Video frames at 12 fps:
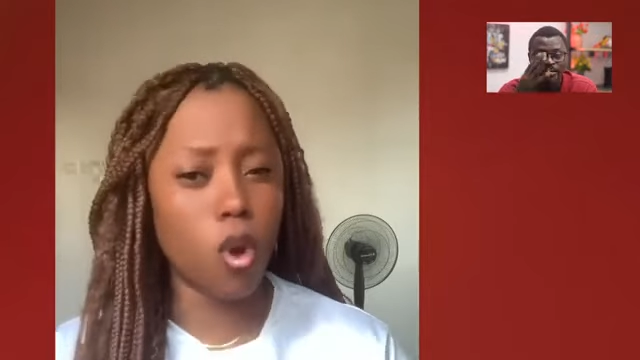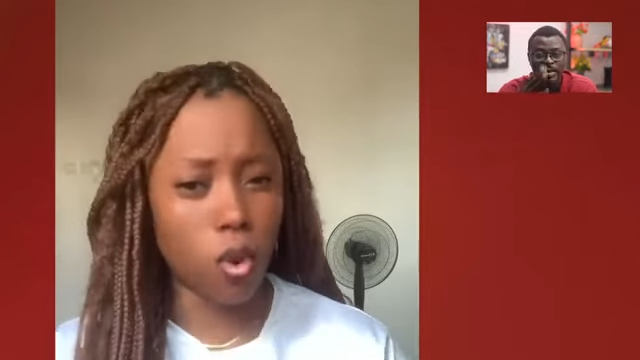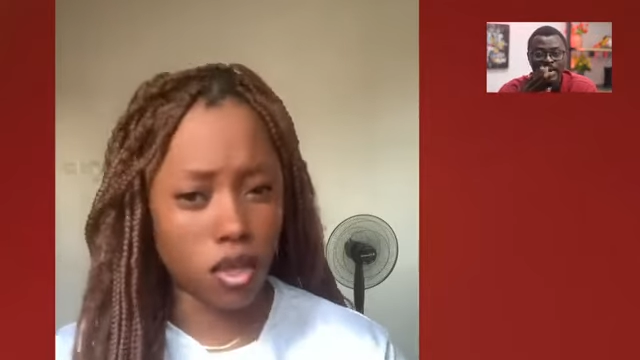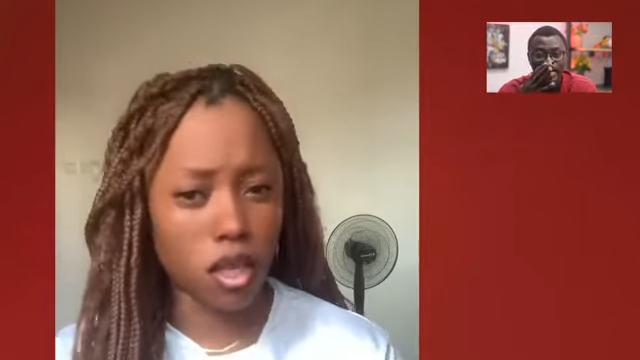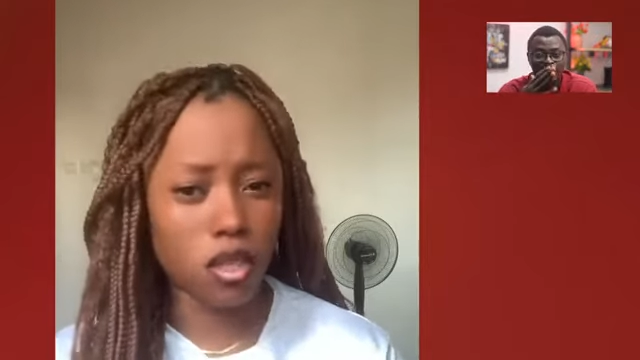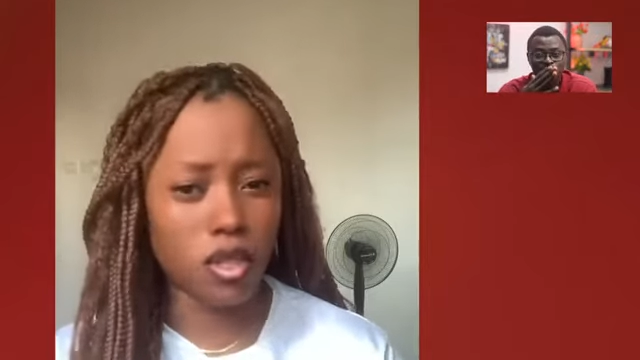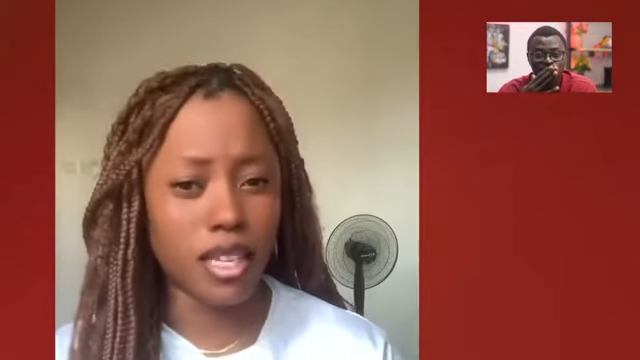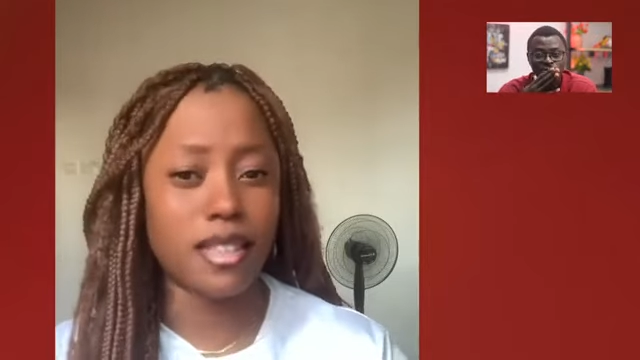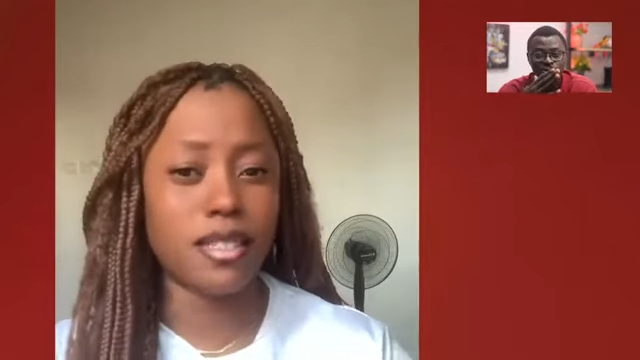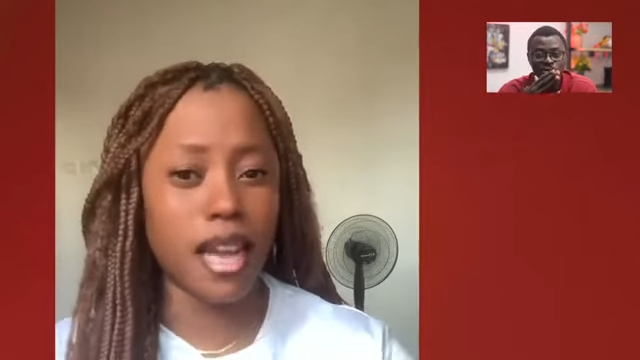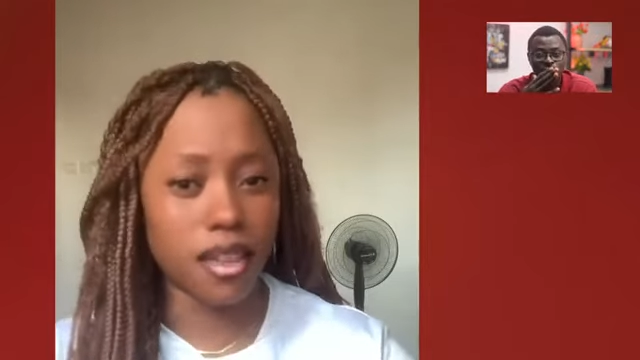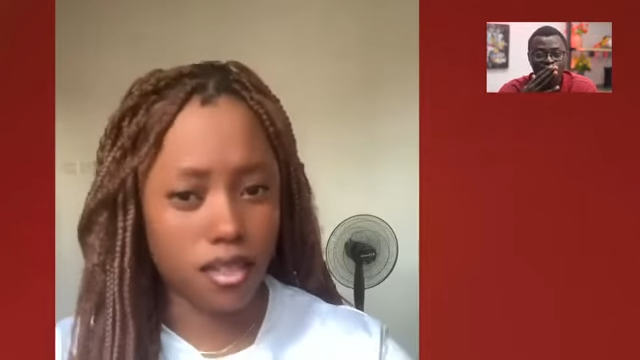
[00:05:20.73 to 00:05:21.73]
good to
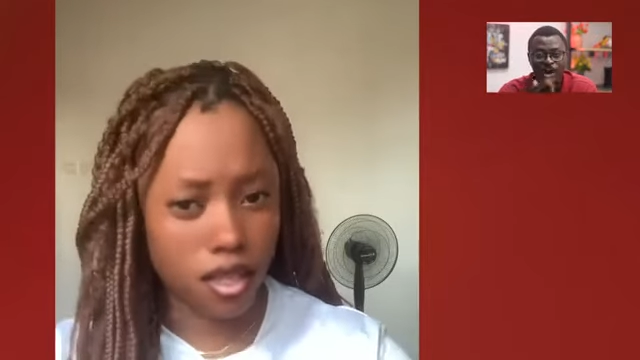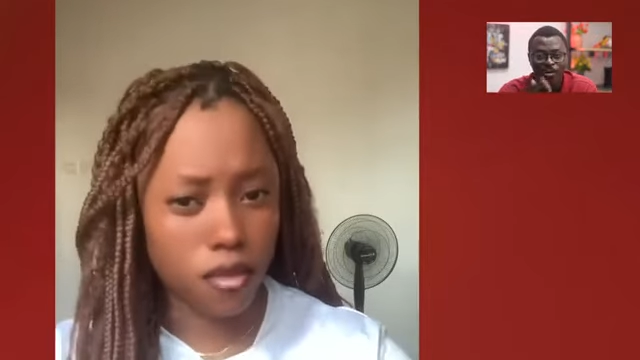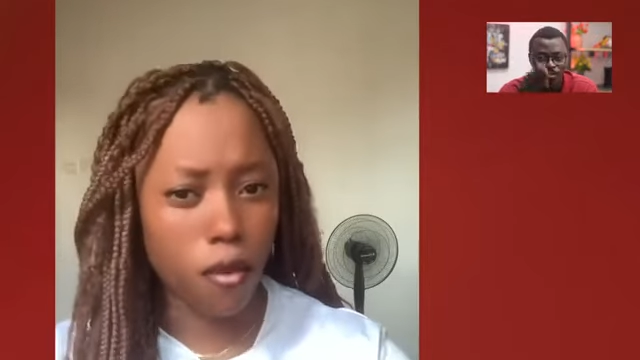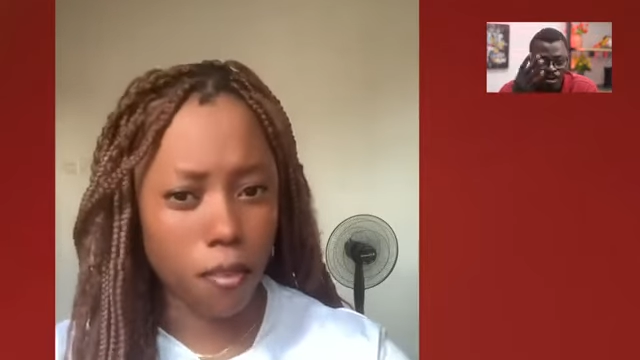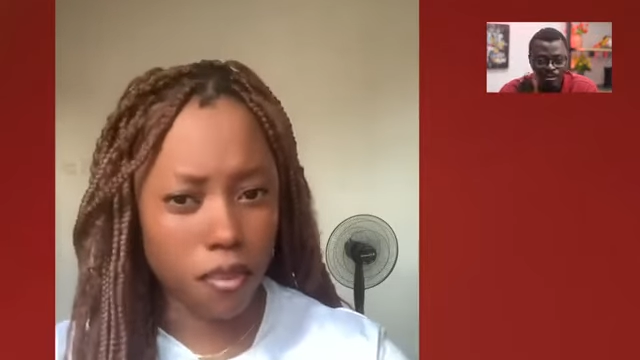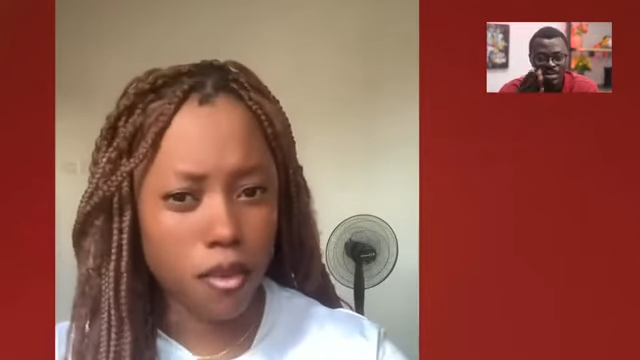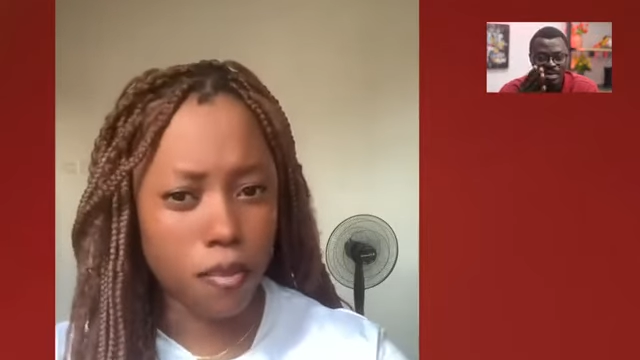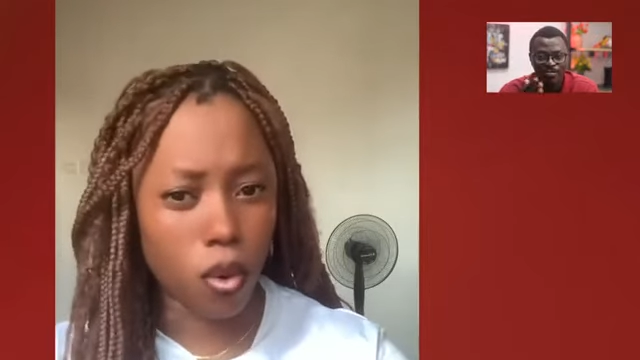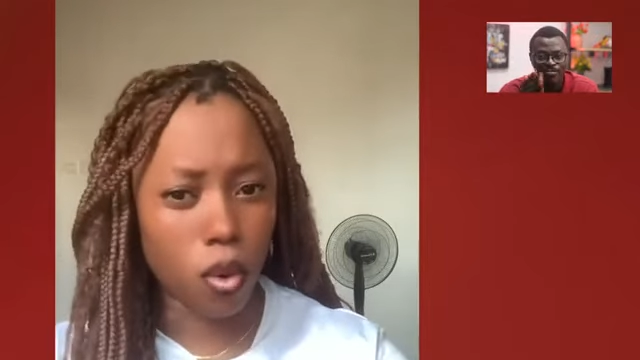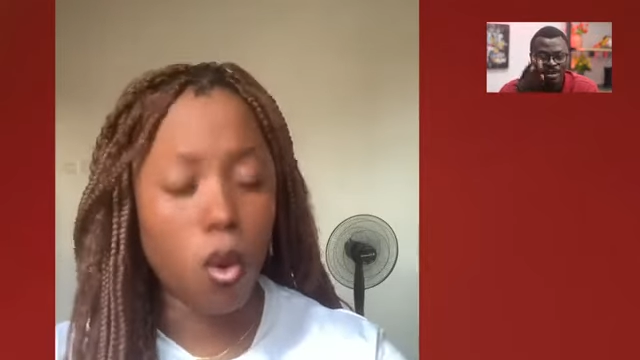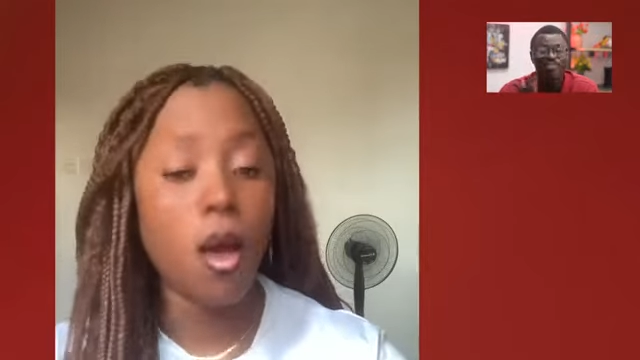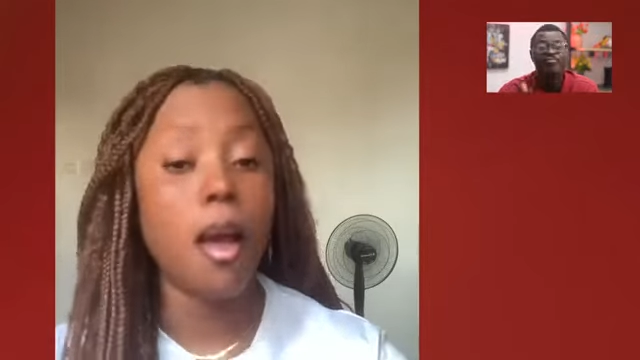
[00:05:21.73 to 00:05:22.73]
take taxes from
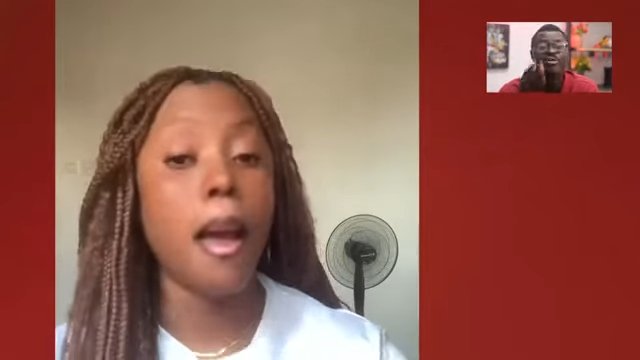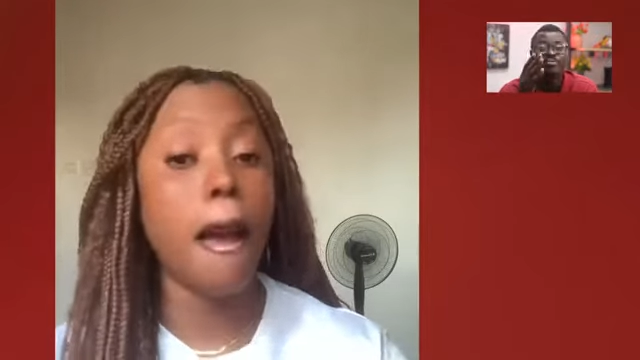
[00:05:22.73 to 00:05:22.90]
people,